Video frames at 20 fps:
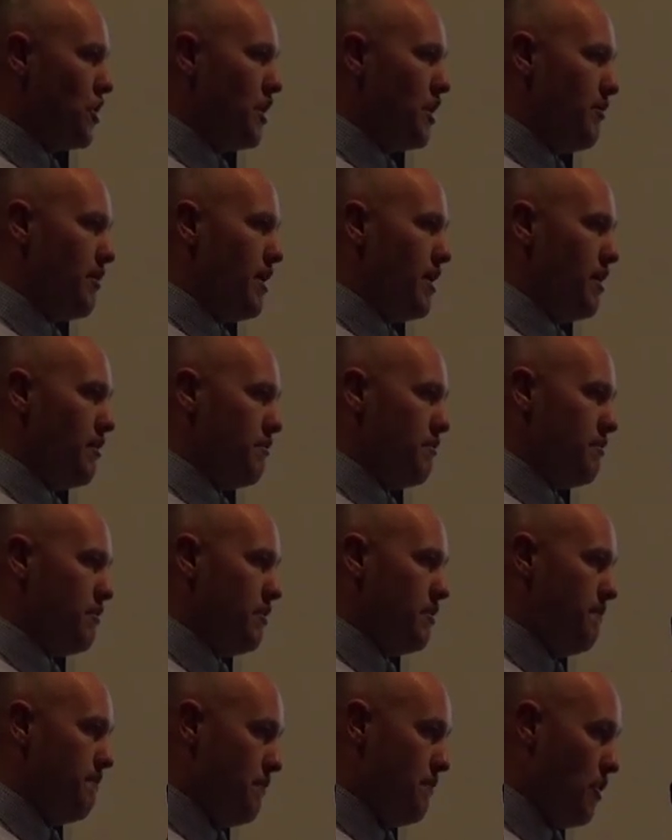about the
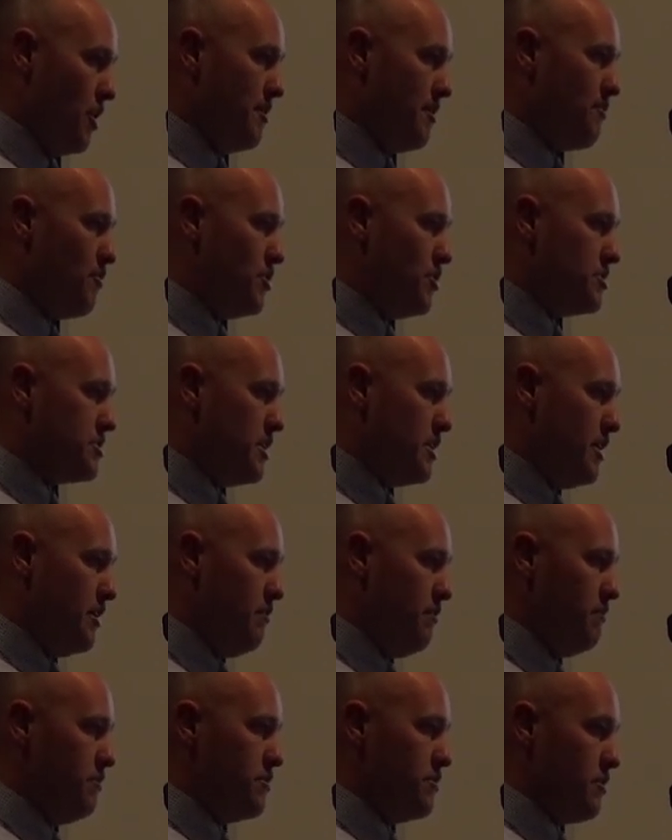finer points
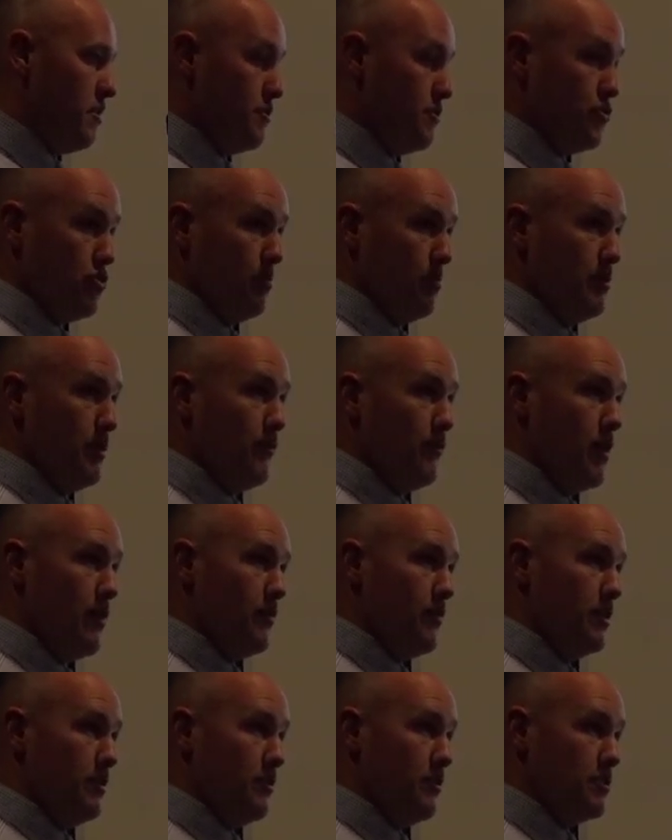now. So stop me if you have
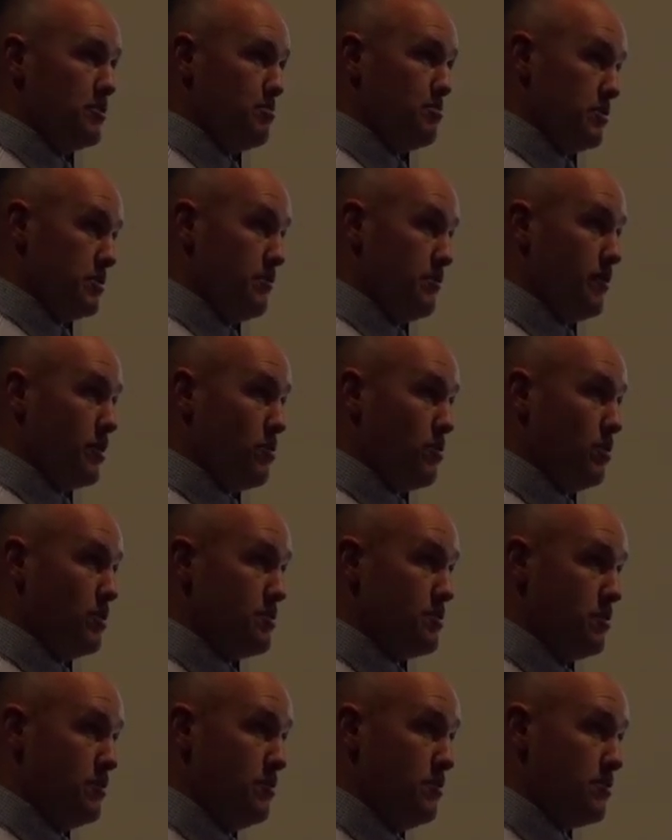any of those specific
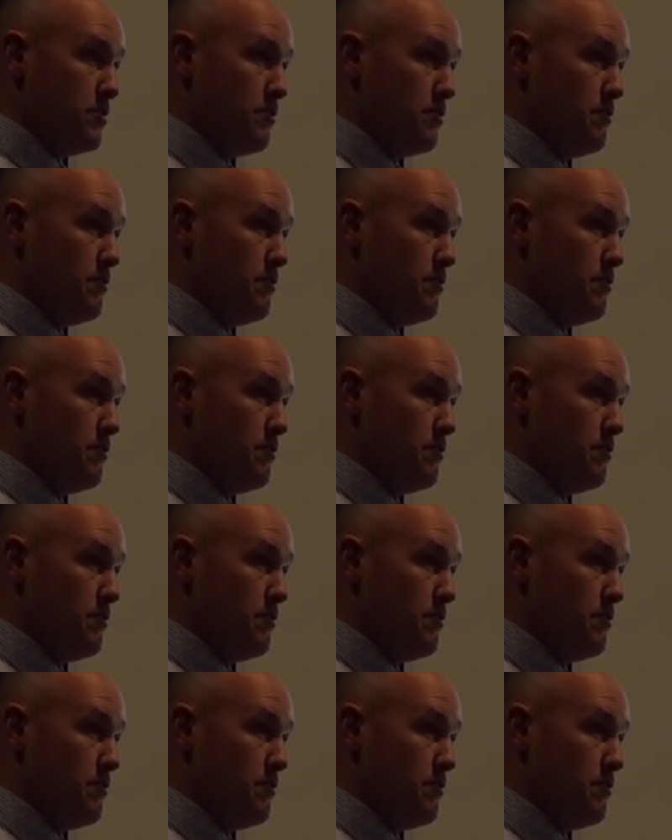questions.